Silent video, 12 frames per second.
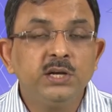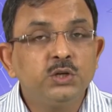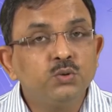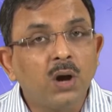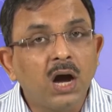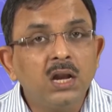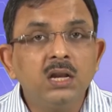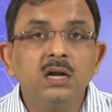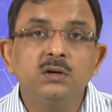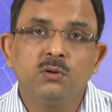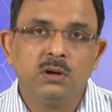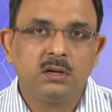need to
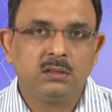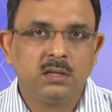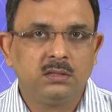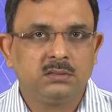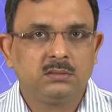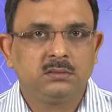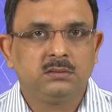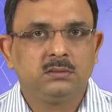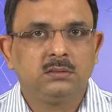unlearn older things.